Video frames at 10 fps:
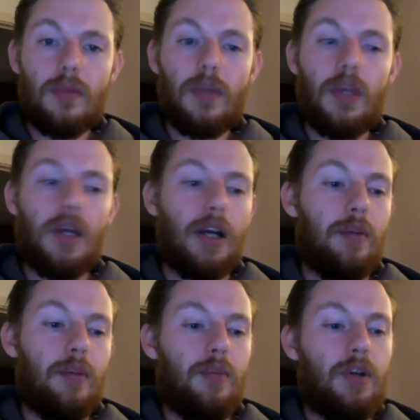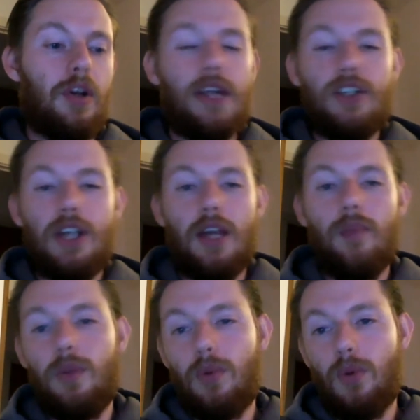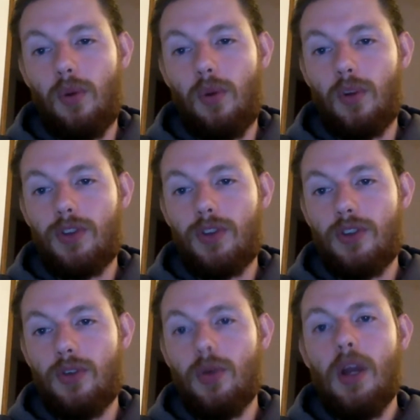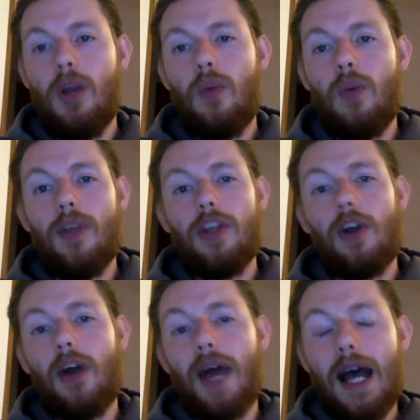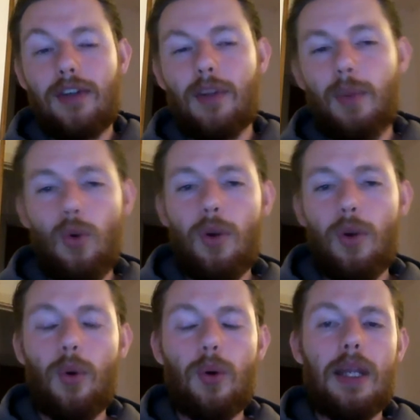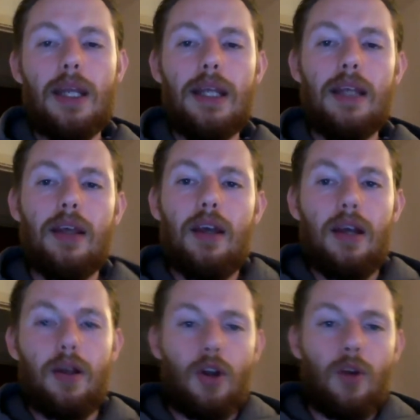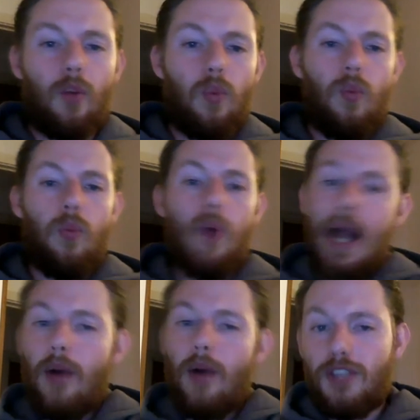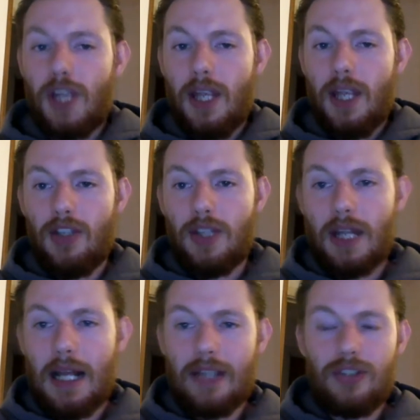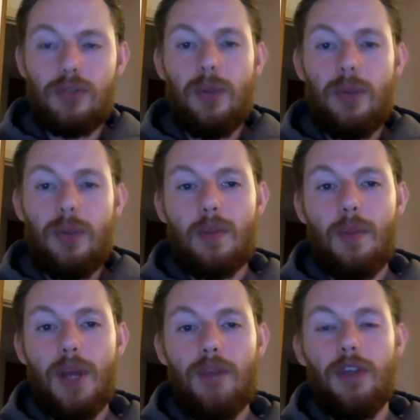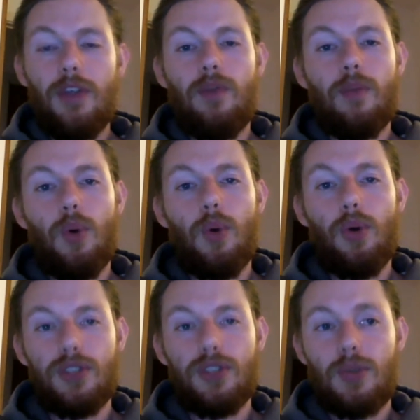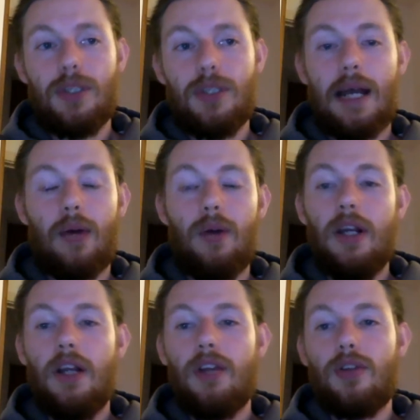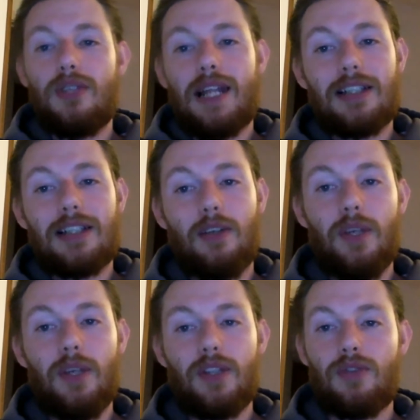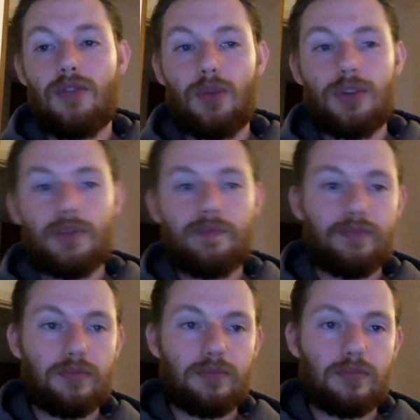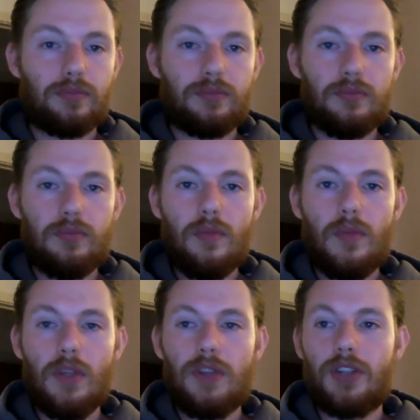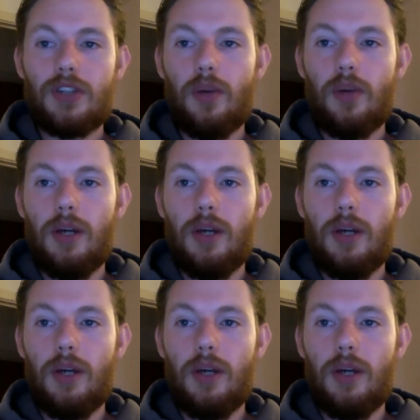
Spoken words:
on educating people on what to do with their diet after, but more importantly, kind of how I've changed the last 3 weeks to benefit you even more, to squeeze out those last little bits of results. So